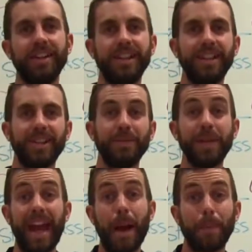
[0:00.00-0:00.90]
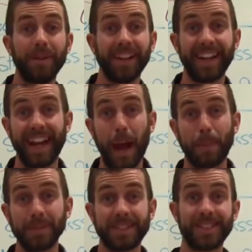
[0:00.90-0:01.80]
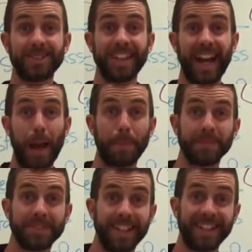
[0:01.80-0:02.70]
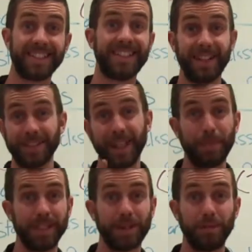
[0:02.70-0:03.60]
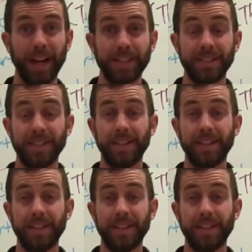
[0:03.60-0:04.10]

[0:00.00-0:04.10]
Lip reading: You know, give me an apple. I like apples. Teachers like apples. That's a stereotype. That's correct.